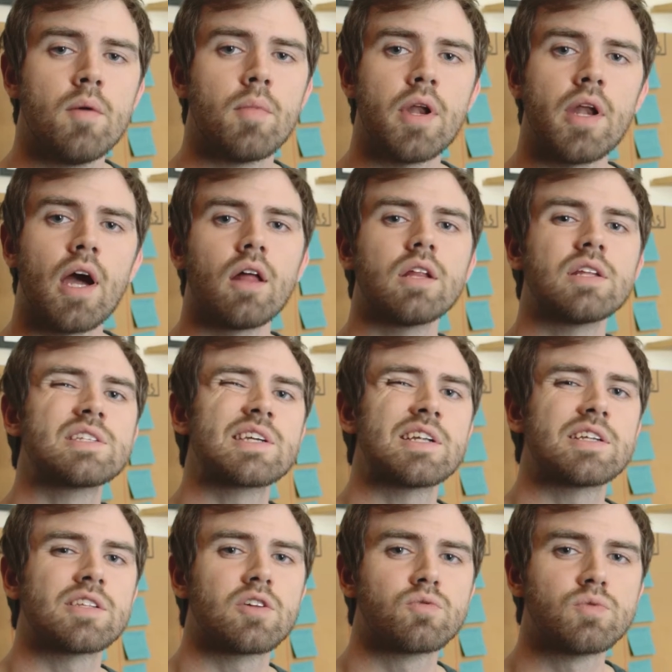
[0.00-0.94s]
But now let's
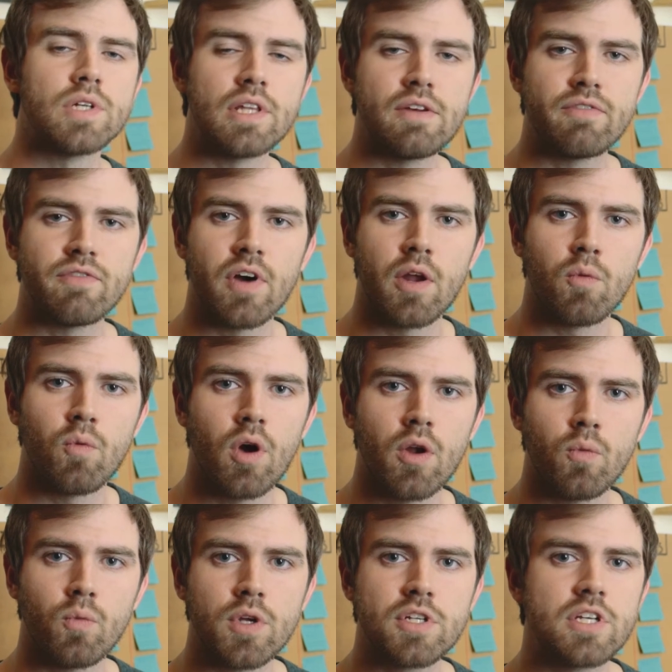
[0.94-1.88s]
get to the really fun
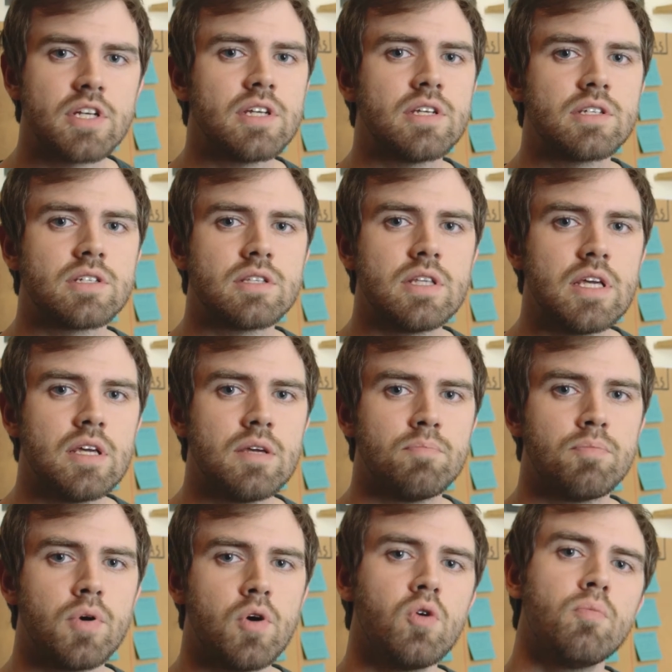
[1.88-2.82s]
one, which is the
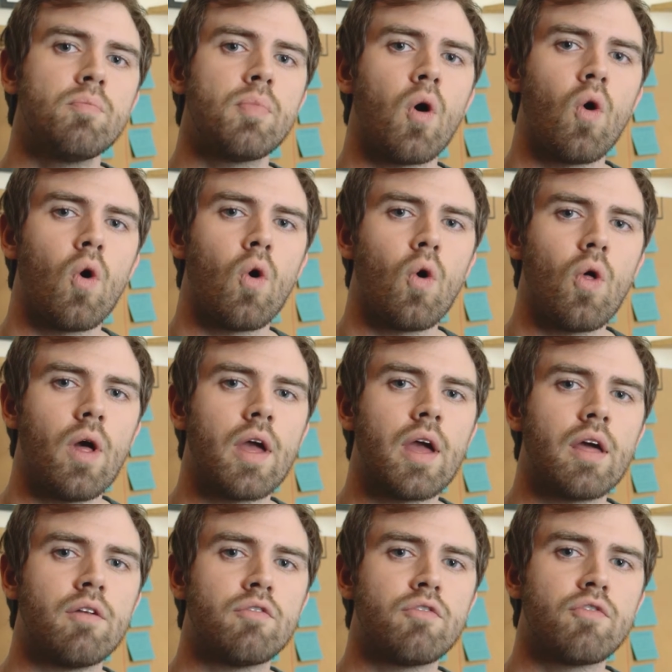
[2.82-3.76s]
boom pole
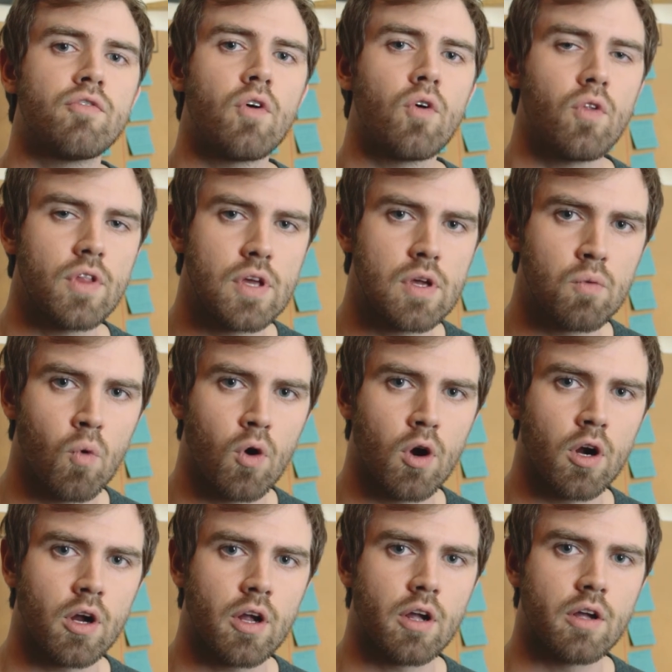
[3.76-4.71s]
and Foley
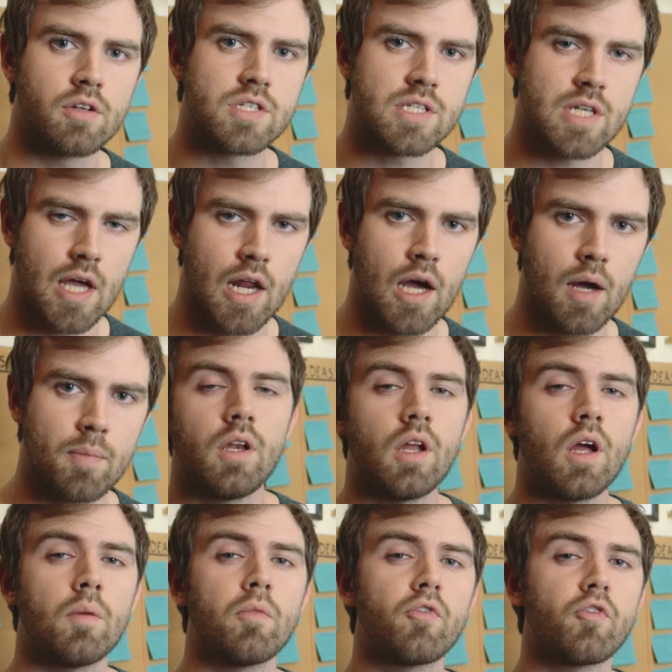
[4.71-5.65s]
work setup.
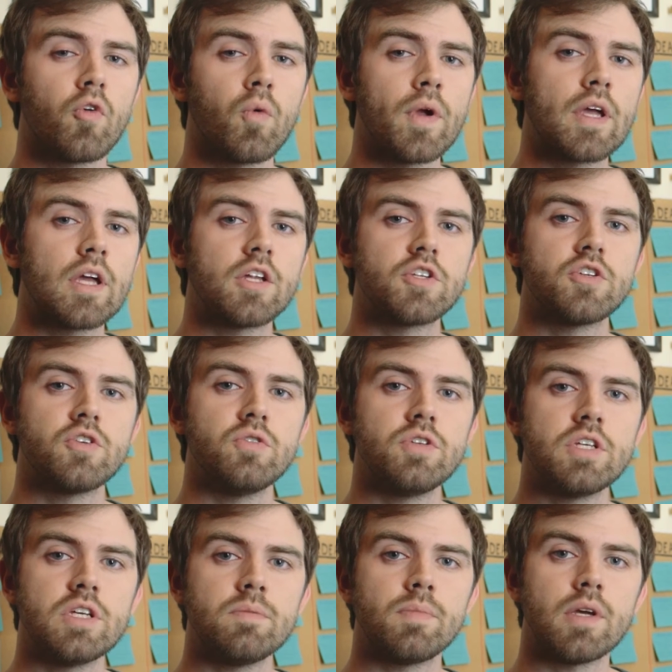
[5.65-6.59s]
Now before we get too
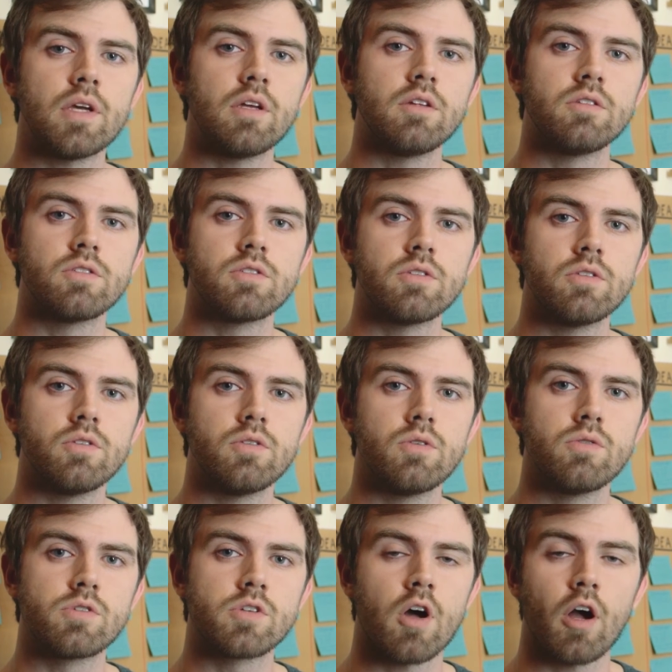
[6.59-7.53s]
deep
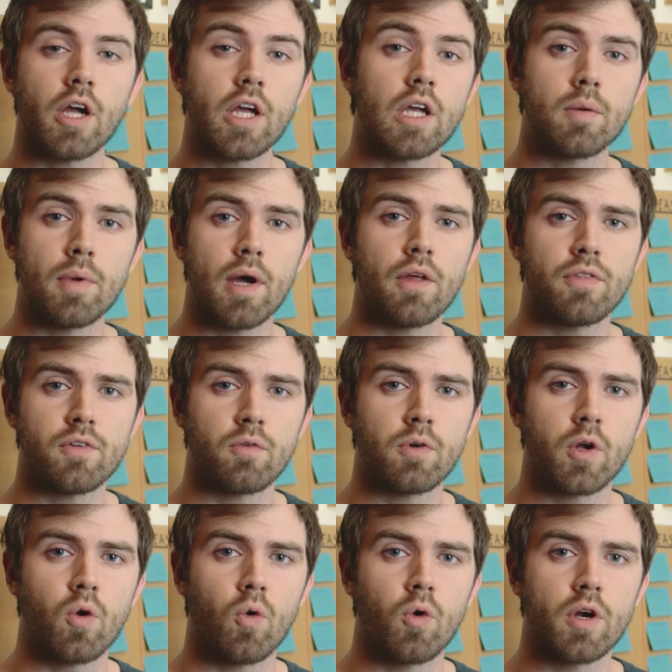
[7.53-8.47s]
into talking about the
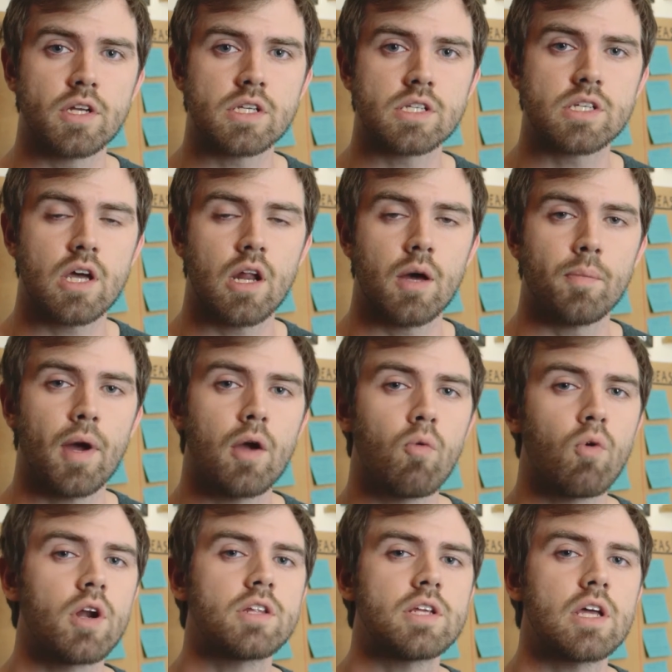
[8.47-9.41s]
recording setup, I
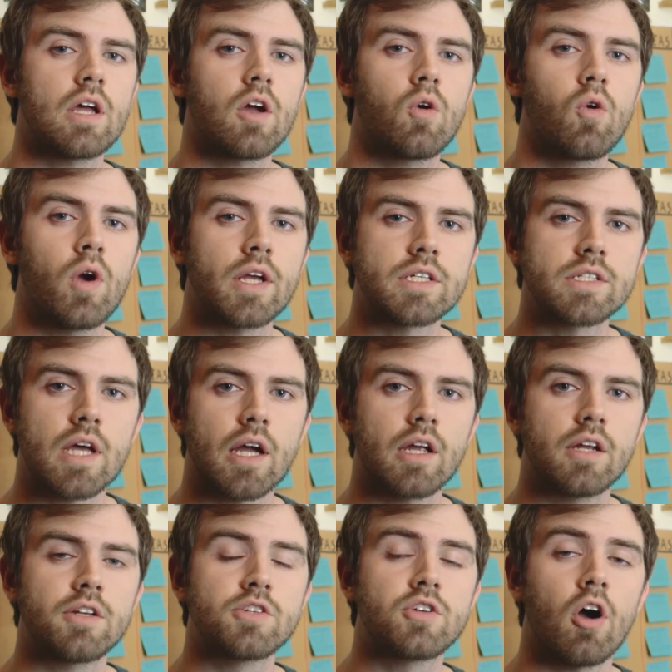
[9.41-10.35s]
want to take a quick
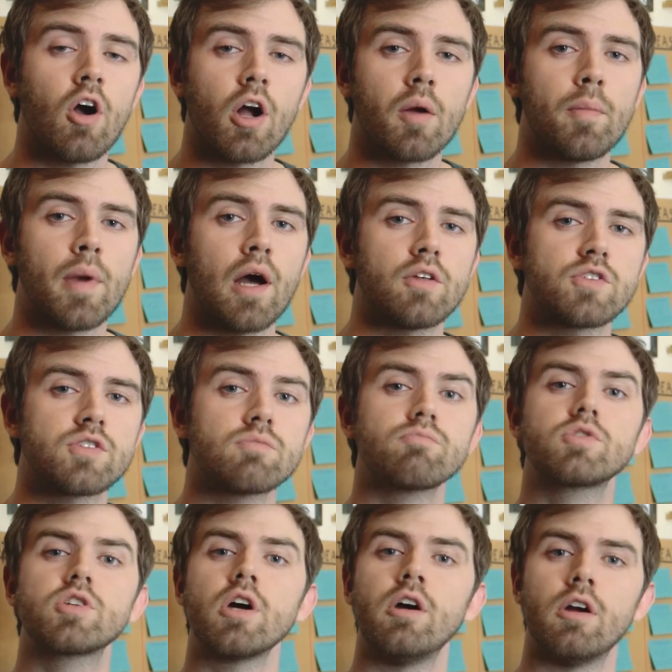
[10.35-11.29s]
second to talk about some
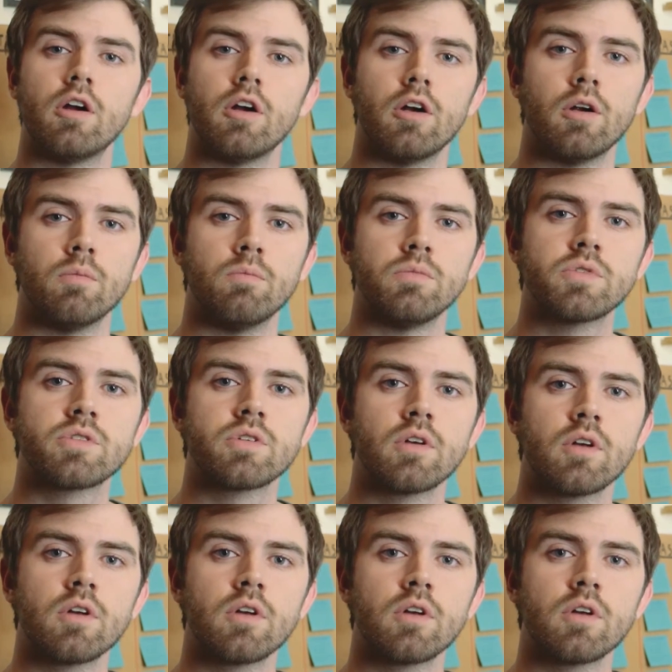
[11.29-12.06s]
terms.